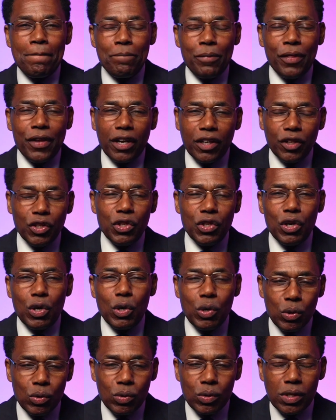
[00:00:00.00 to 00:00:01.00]
There are
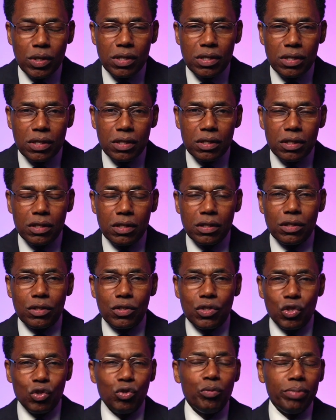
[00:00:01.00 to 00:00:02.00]
no
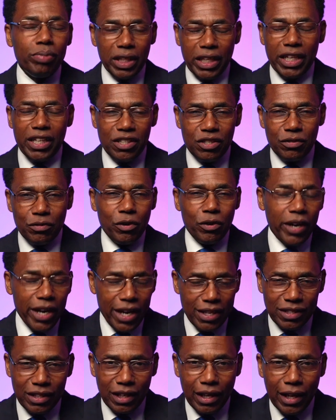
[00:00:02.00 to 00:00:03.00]
two blades of
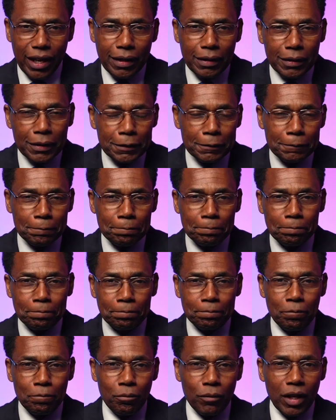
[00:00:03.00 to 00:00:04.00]
grass alike.
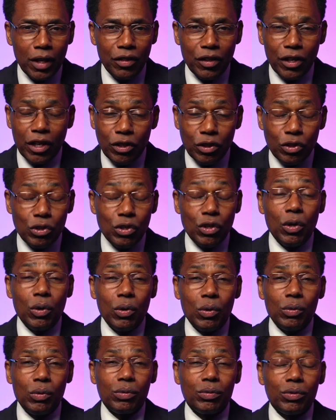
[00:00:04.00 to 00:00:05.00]
There are
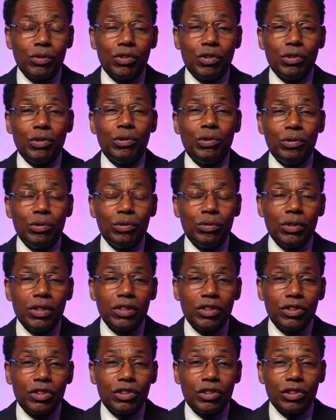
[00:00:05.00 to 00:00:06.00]
no two
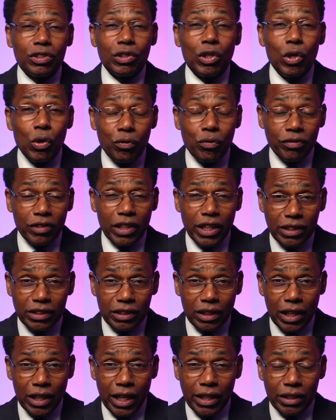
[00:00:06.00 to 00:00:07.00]

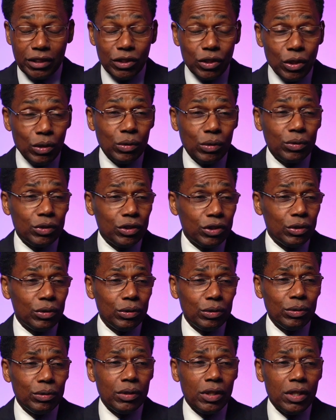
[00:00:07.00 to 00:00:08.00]
snowflakes alike, no
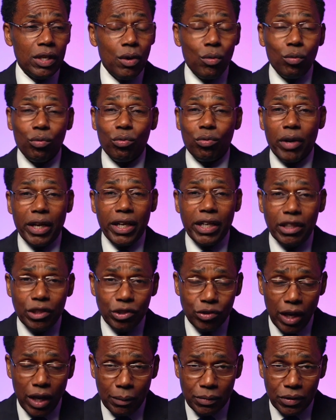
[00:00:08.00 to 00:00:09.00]
two
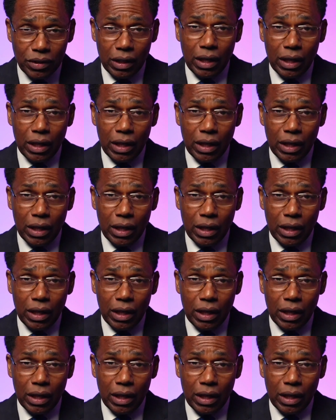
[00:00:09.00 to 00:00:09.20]
raindrops